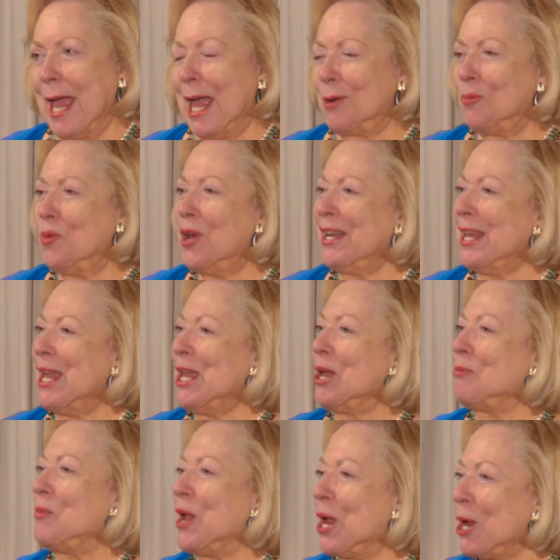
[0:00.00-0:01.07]
And when
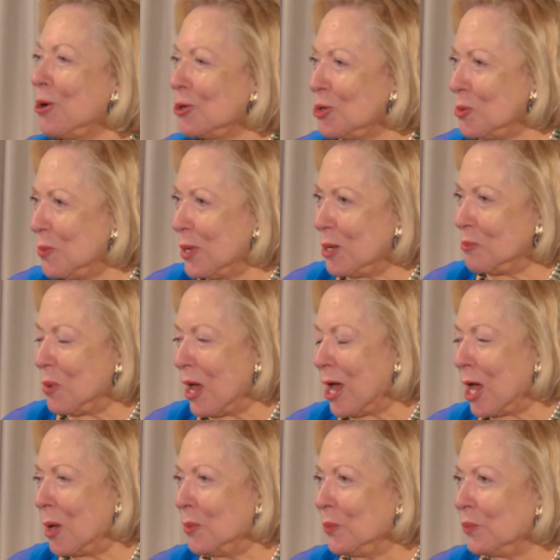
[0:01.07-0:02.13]
he appeared to me,
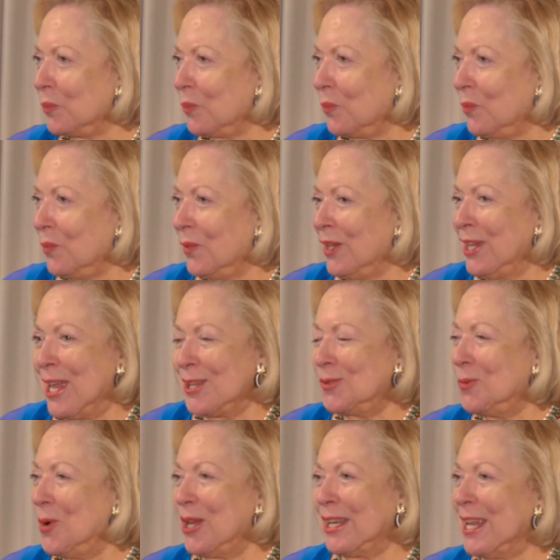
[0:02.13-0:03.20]
Bob,
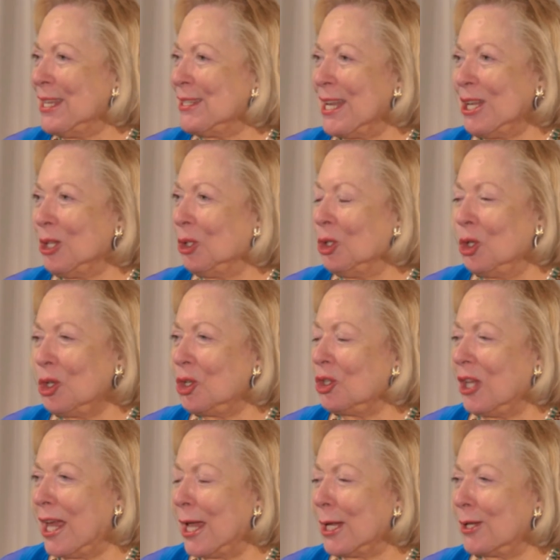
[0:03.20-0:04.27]
guess what? He didn't look
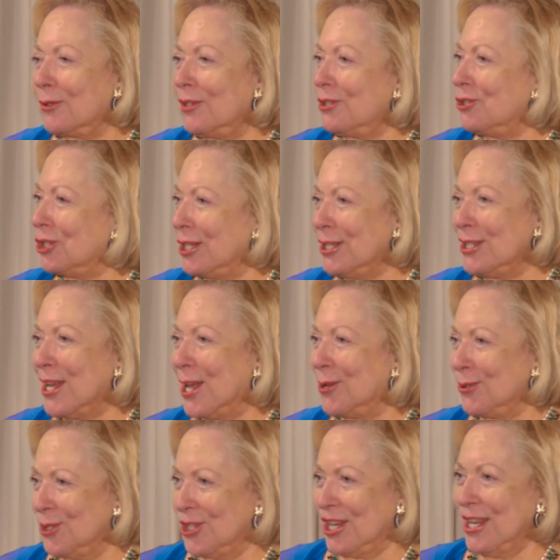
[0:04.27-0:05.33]
like the
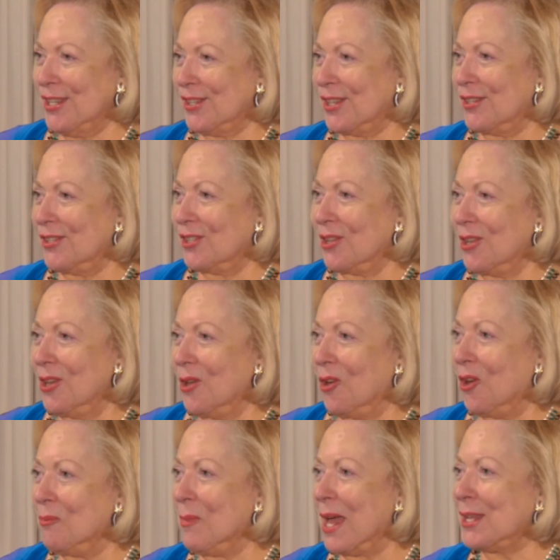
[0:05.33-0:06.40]
Gentile Jesus
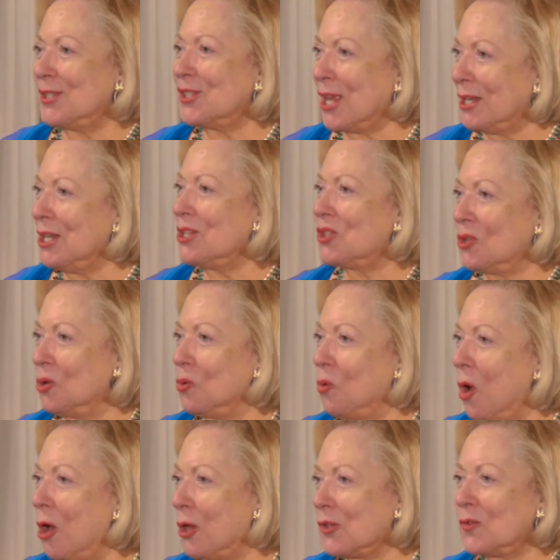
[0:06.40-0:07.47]
on my Sunday school
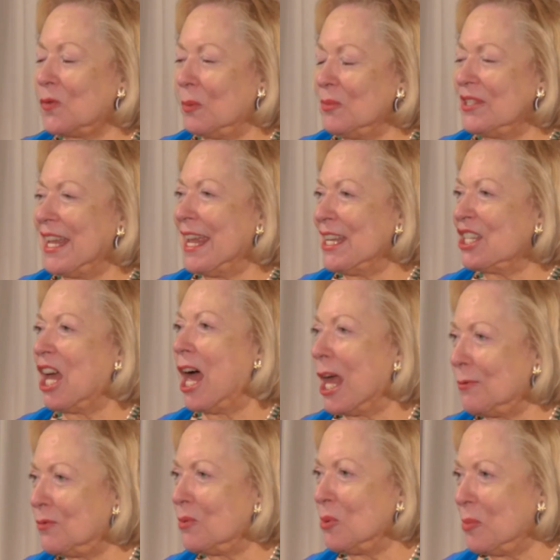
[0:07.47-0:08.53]
walls from day
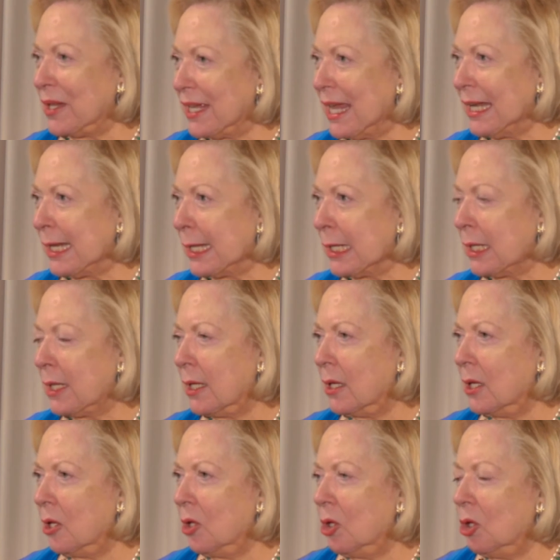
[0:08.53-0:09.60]
dot, from the beginning.
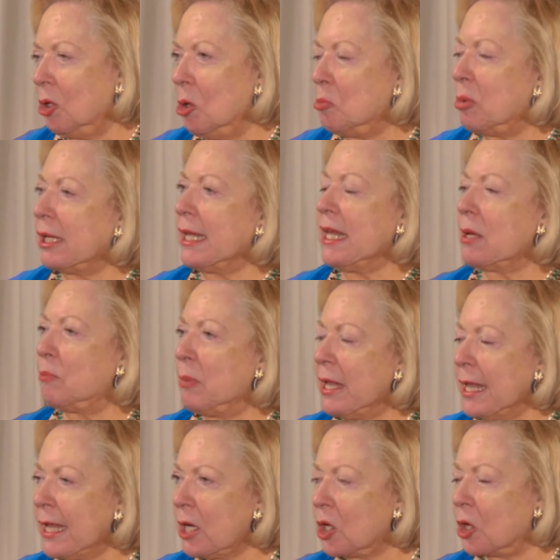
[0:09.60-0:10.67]
But he
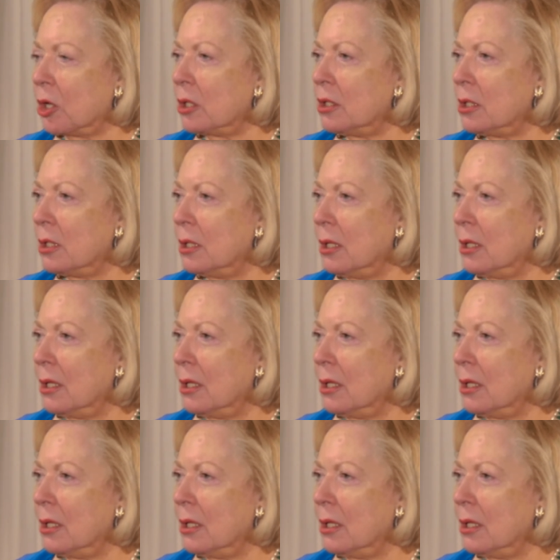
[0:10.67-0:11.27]
appeared